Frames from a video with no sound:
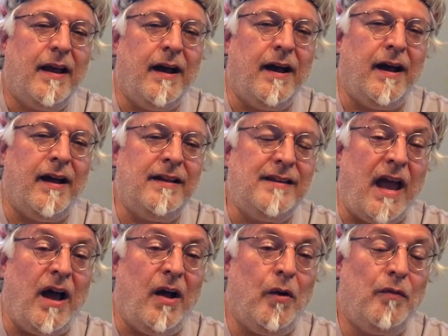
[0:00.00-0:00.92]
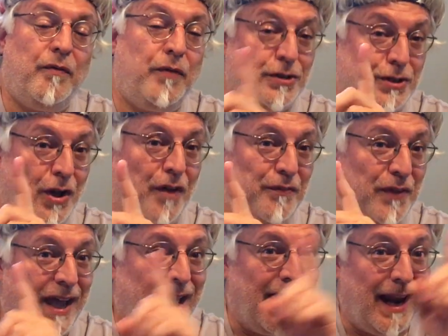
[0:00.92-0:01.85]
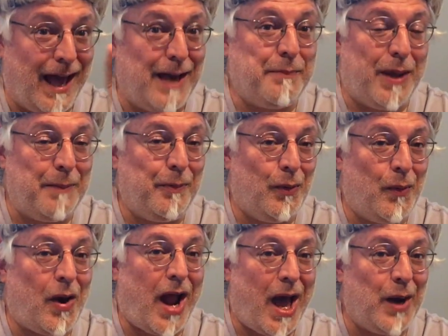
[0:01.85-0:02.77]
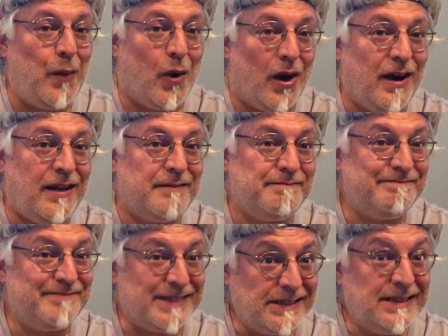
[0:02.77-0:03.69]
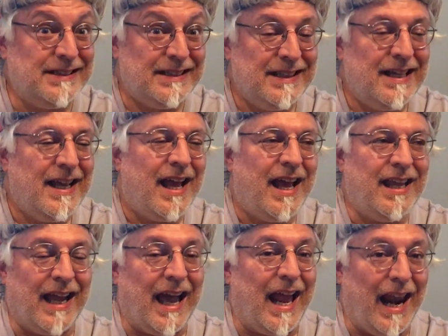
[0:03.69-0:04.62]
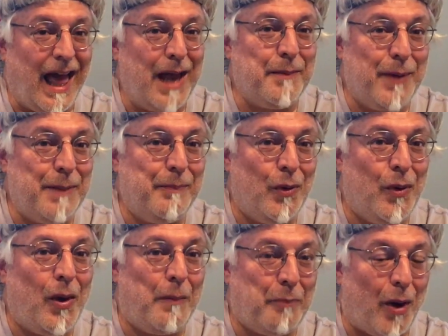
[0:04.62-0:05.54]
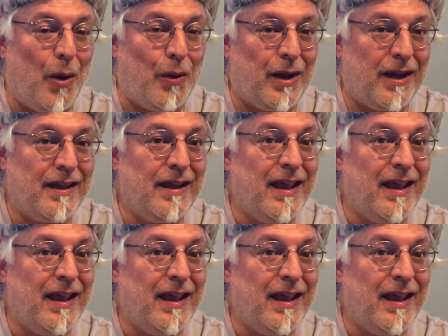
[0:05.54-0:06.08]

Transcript: Now, first off, you got a lot of people who are out of work. You got a lot of people who are broke.